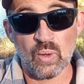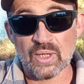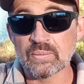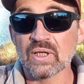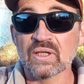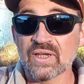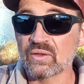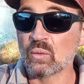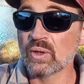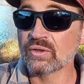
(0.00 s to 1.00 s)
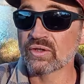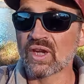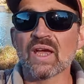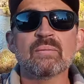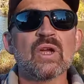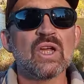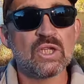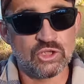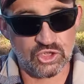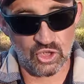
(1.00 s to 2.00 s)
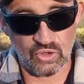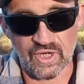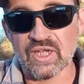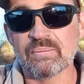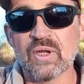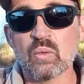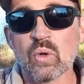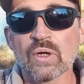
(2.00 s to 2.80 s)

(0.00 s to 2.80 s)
square bill in the wintertime. Sure, it can be